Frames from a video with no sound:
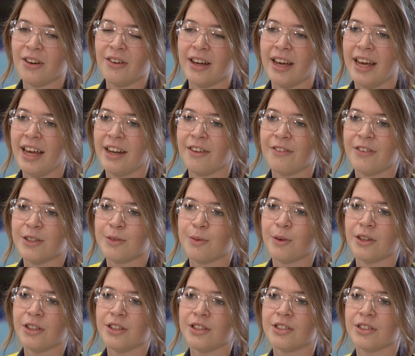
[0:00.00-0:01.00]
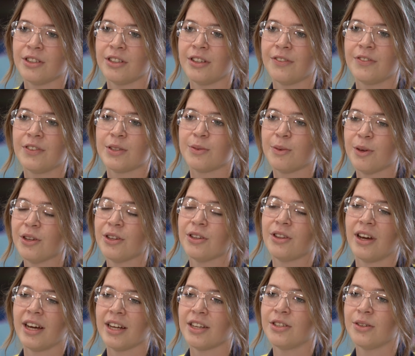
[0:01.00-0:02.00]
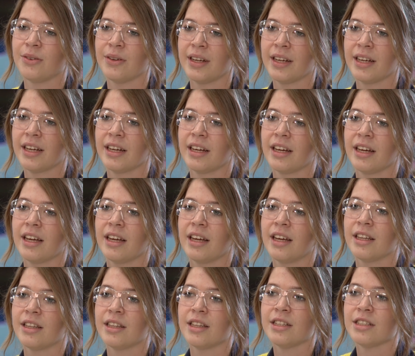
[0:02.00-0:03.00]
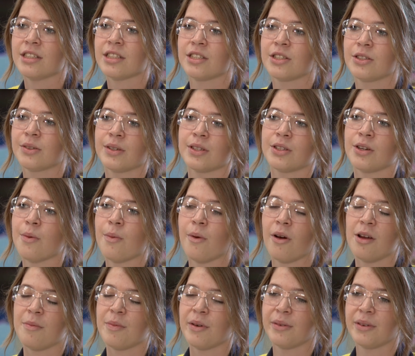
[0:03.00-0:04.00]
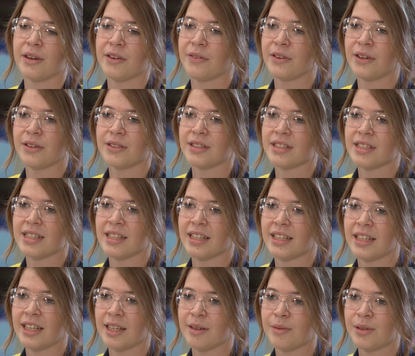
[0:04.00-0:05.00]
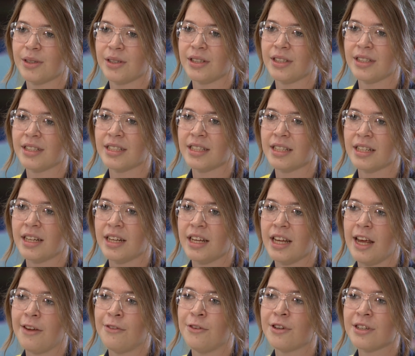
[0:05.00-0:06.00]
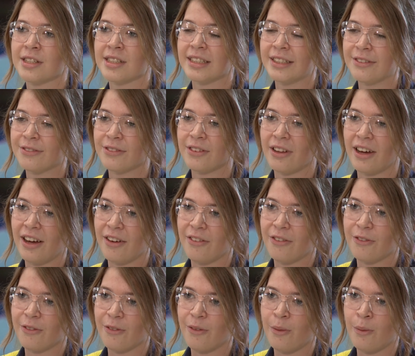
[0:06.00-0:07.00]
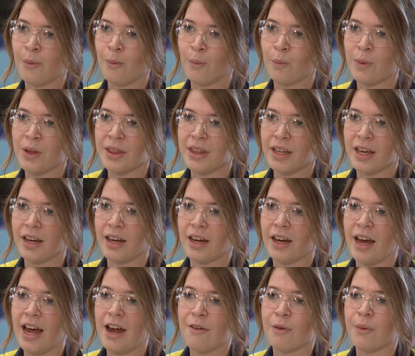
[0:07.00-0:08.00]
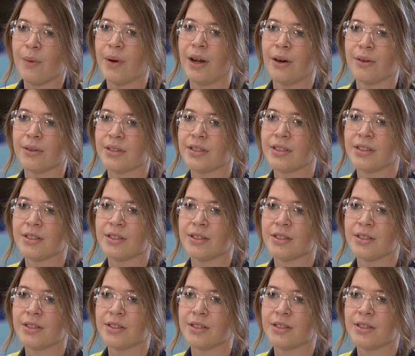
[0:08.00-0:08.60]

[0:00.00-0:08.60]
ahead. If it's what you do, if it's what you like doing, then just do it. Don't worry about what everyone else is thinking, because if you just live life with everyone else's